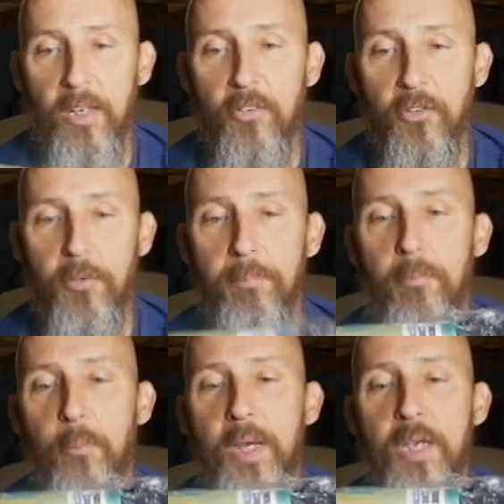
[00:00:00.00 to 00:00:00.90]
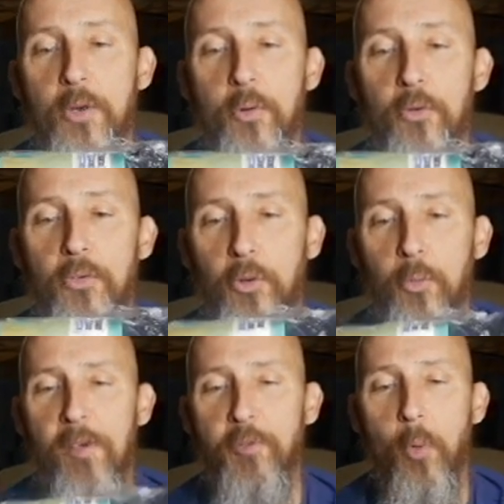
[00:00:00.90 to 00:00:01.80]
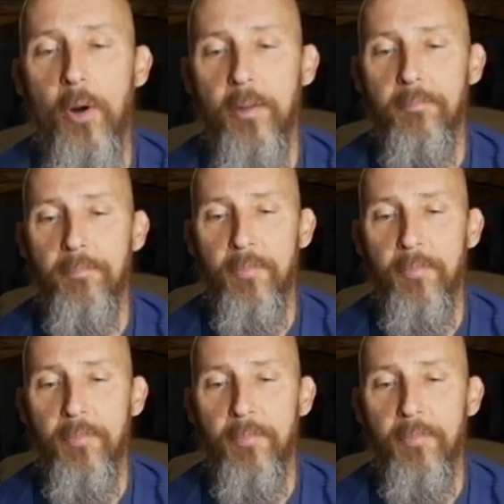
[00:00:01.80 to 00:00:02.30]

least, we use craft cord.